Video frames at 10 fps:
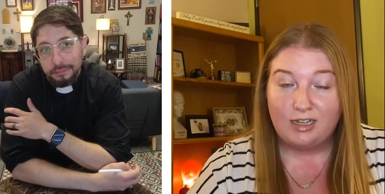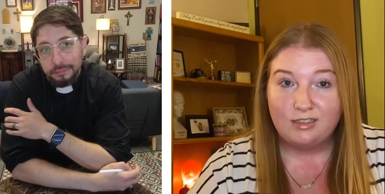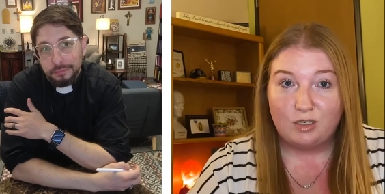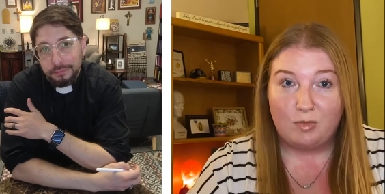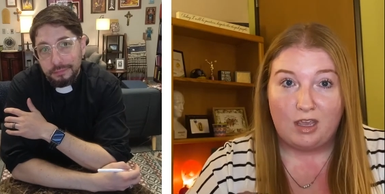
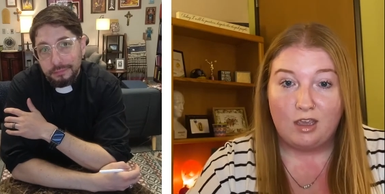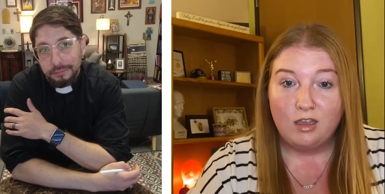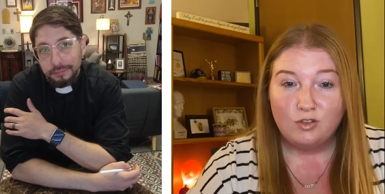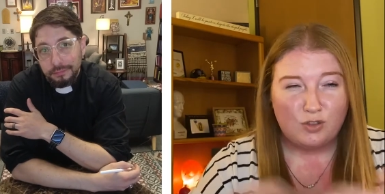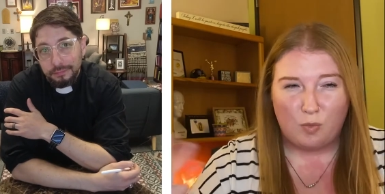Speaker 1: next to me.
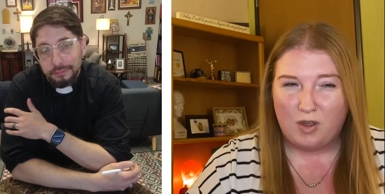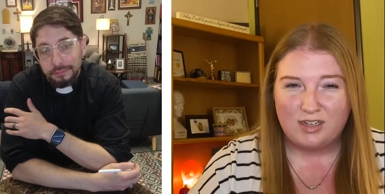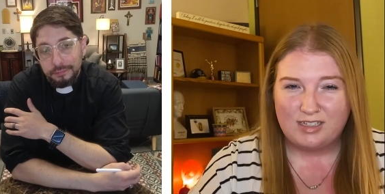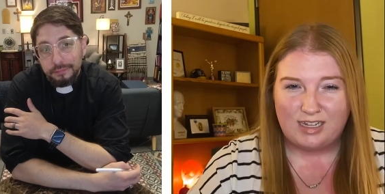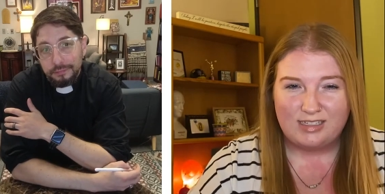So
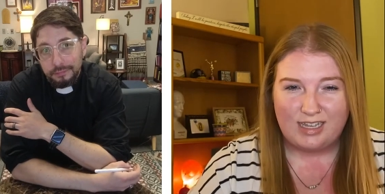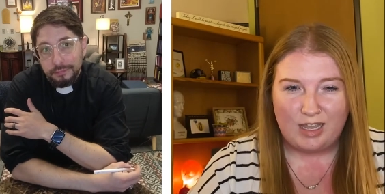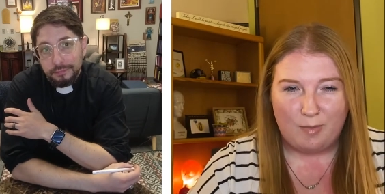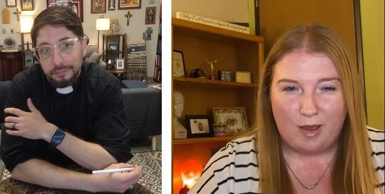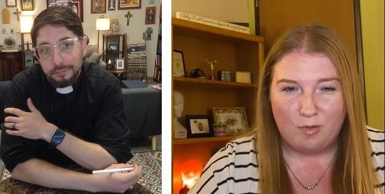what does that
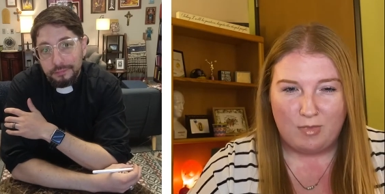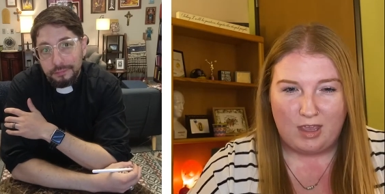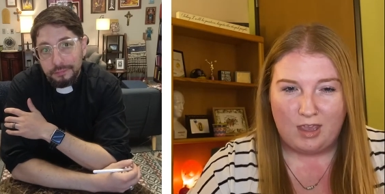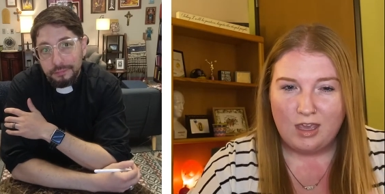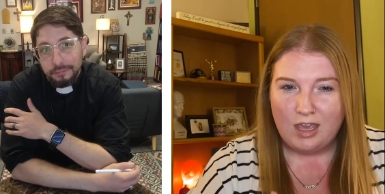say about
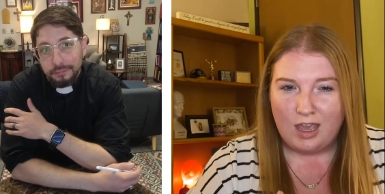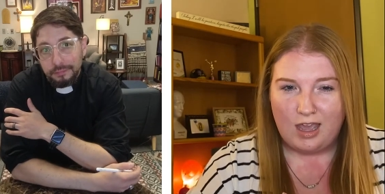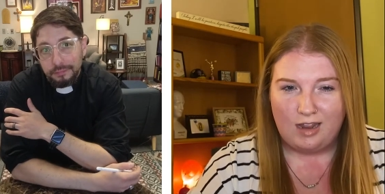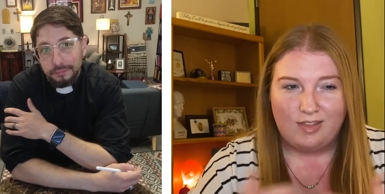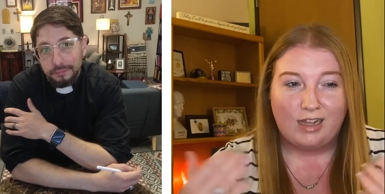me?
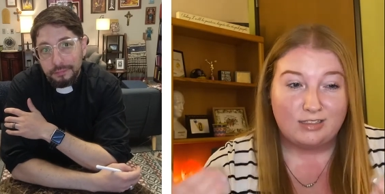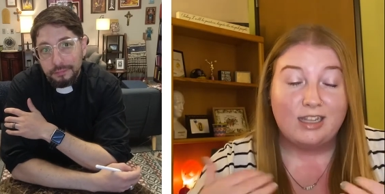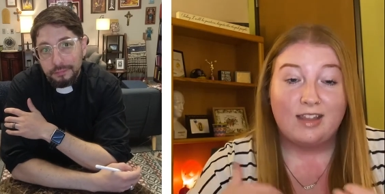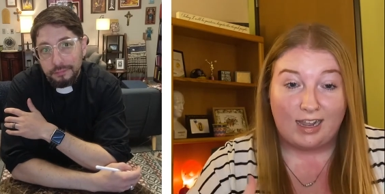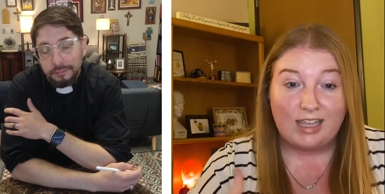And
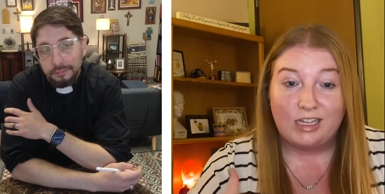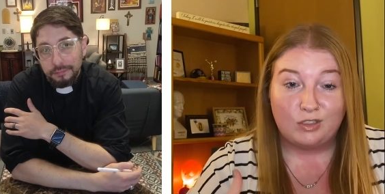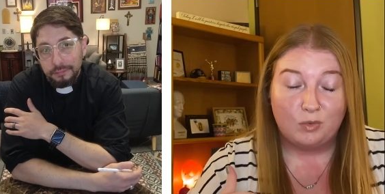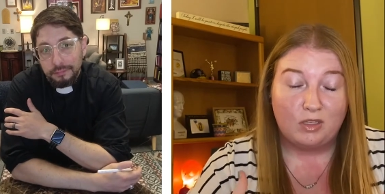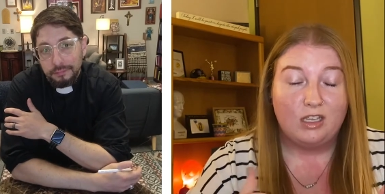that
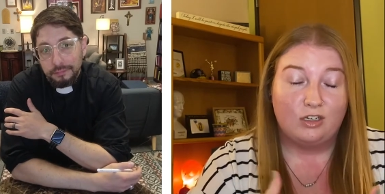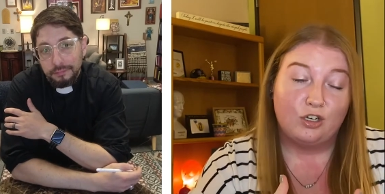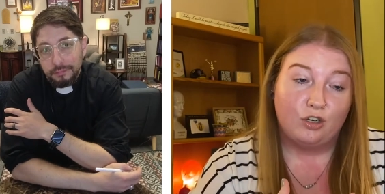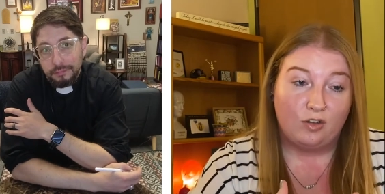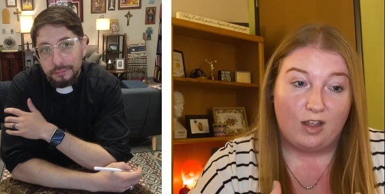gets really
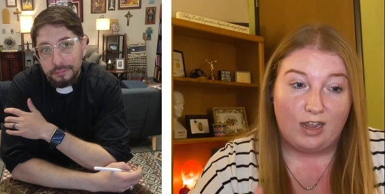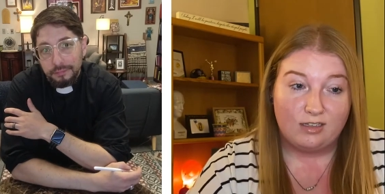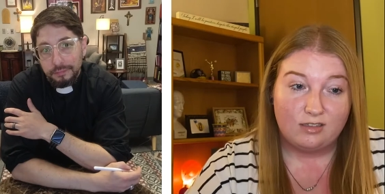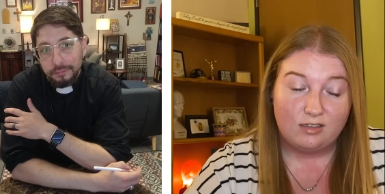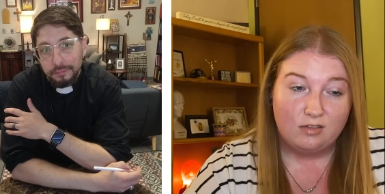
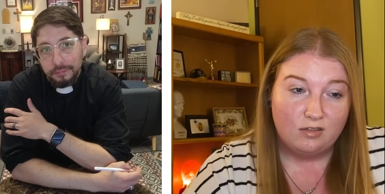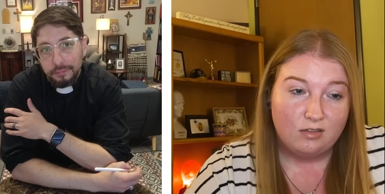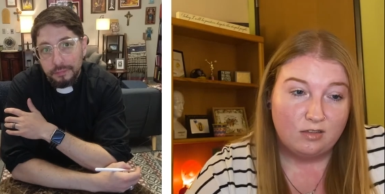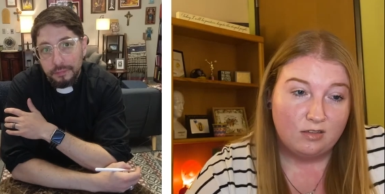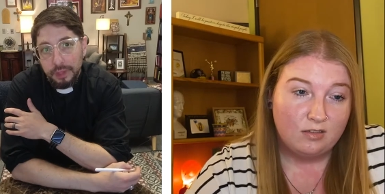internalized.
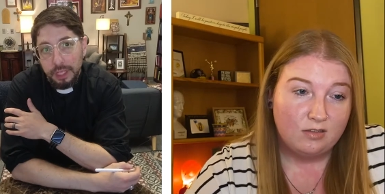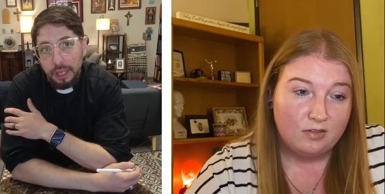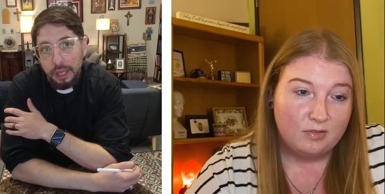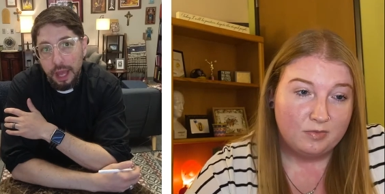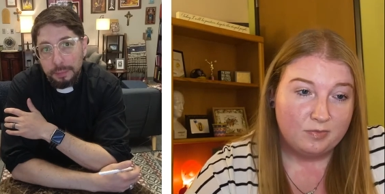
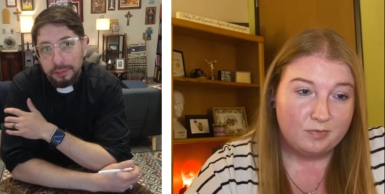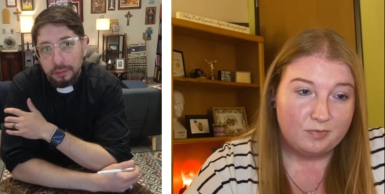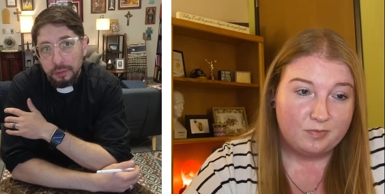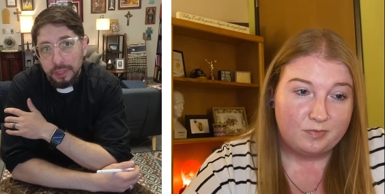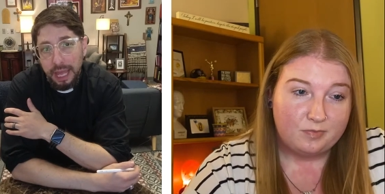
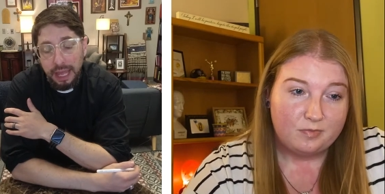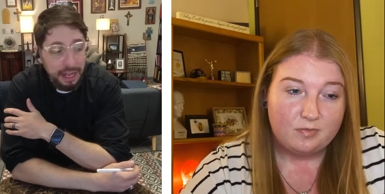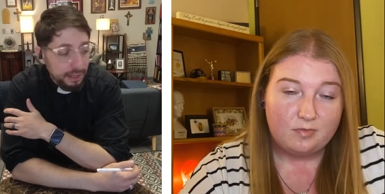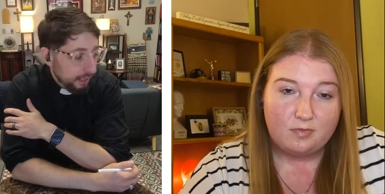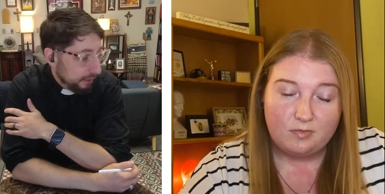
Speaker 2: Absolutely.
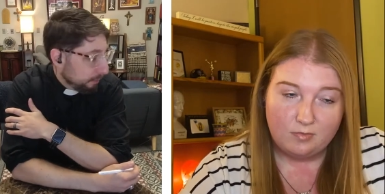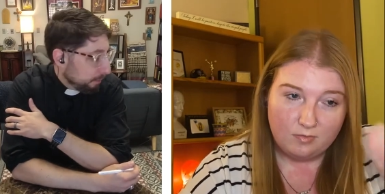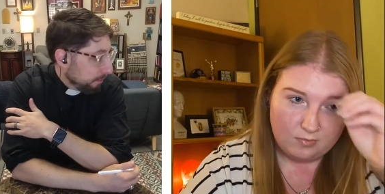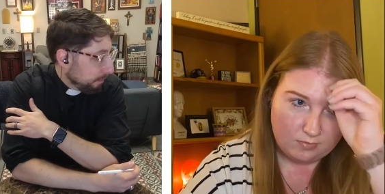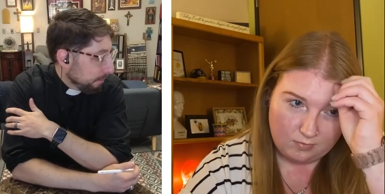And
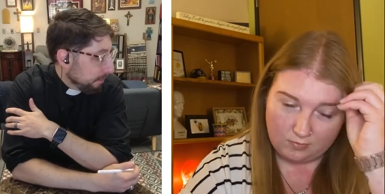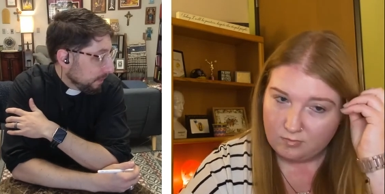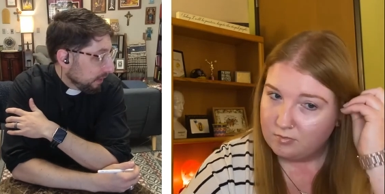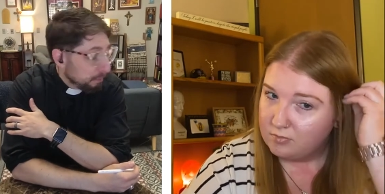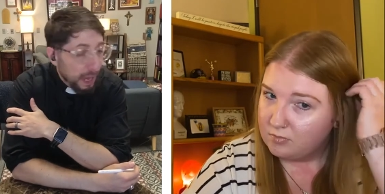it's
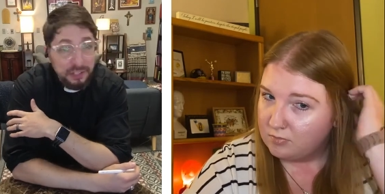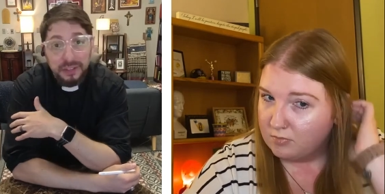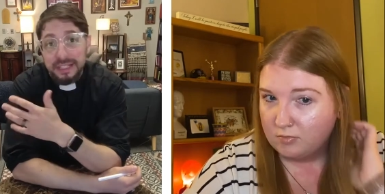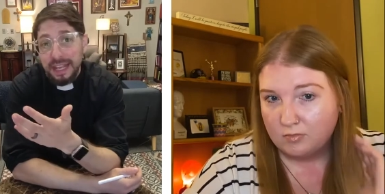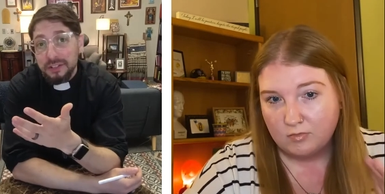
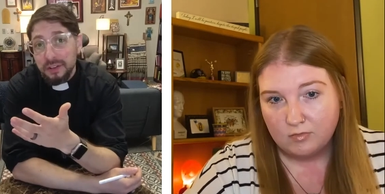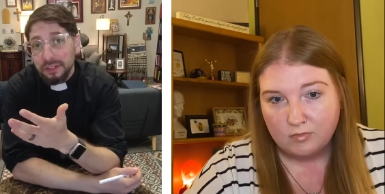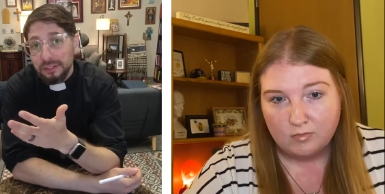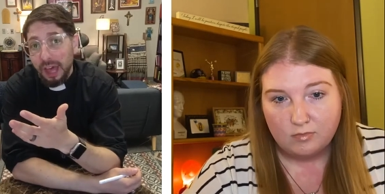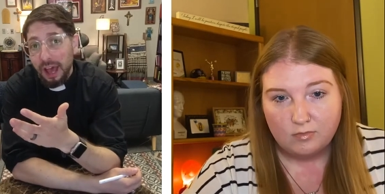especially
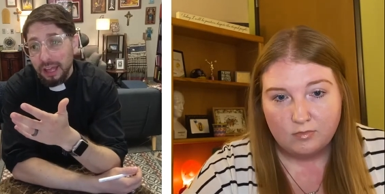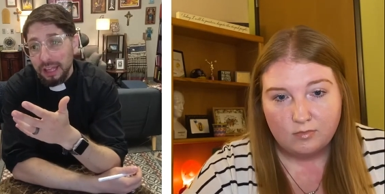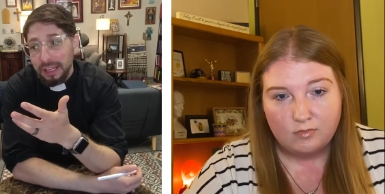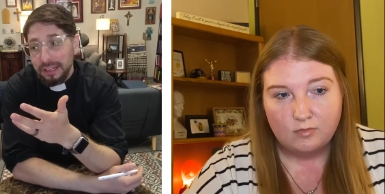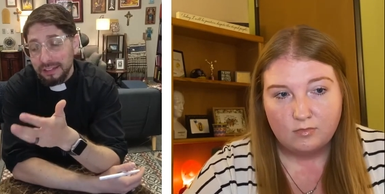dangerous
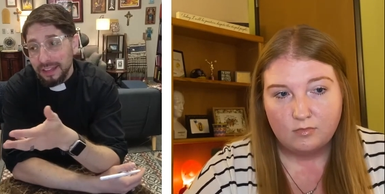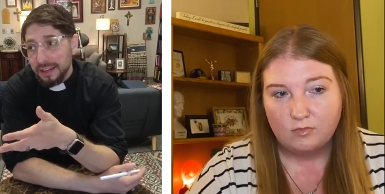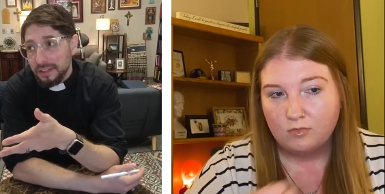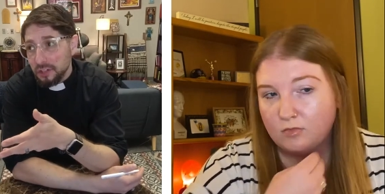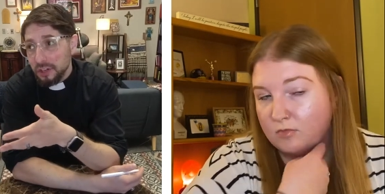
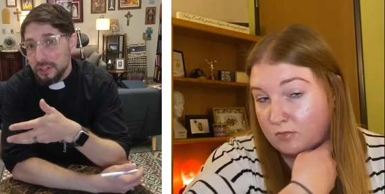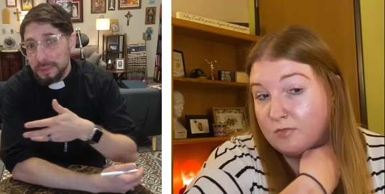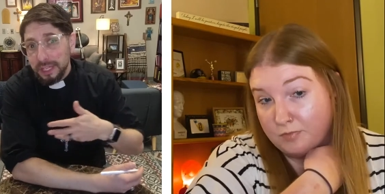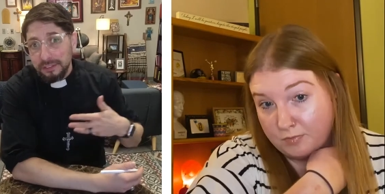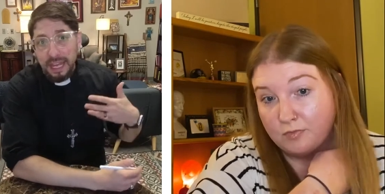inside of the
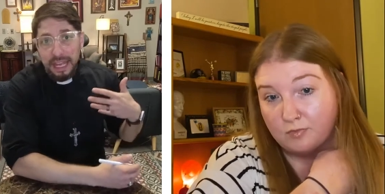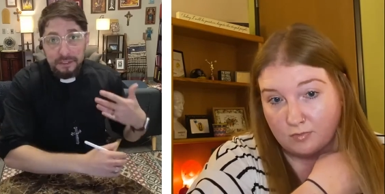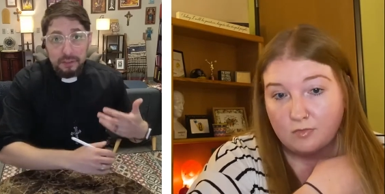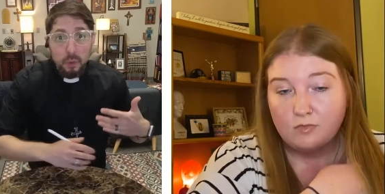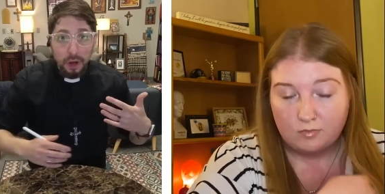church, because
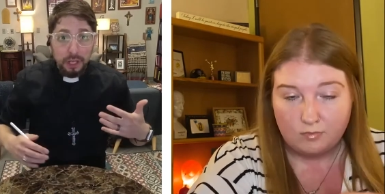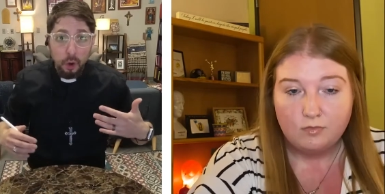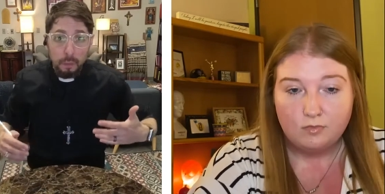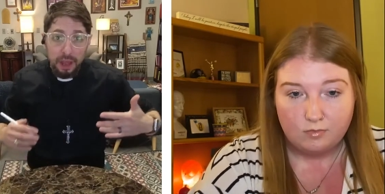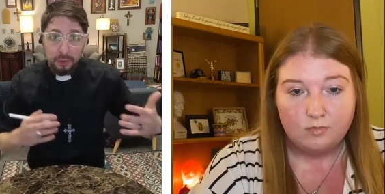if you want to
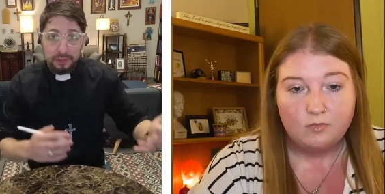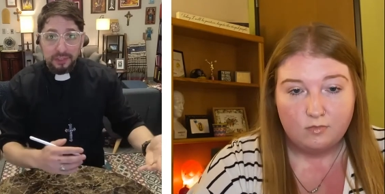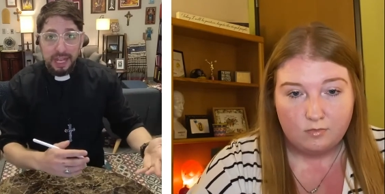go by those